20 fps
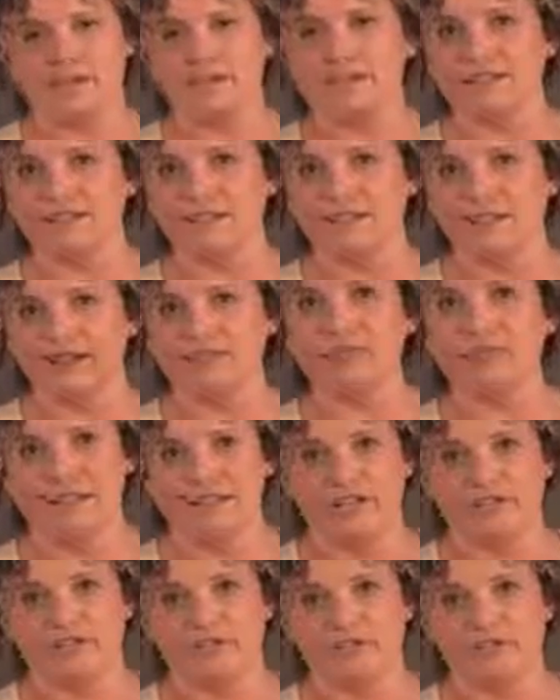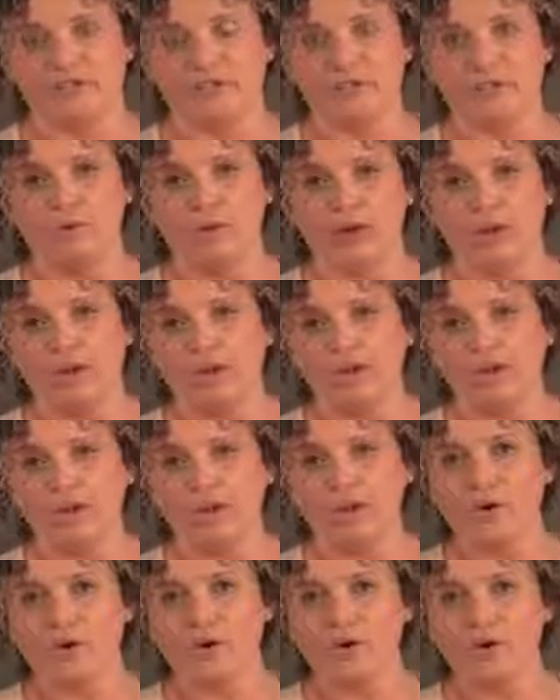to leverage what I
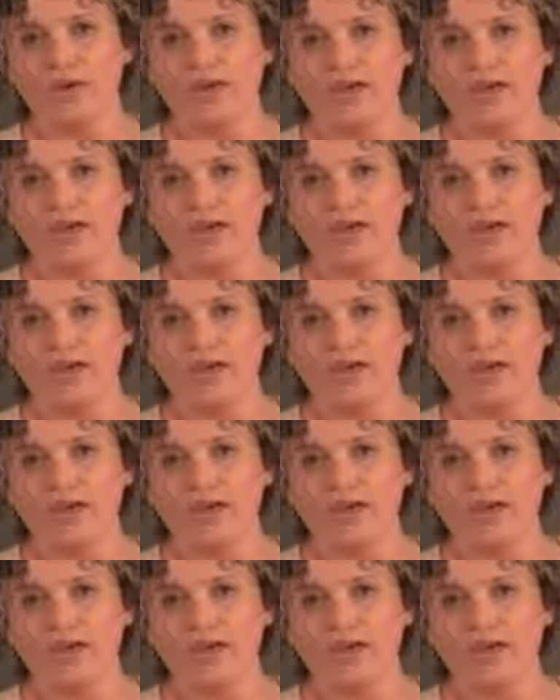know.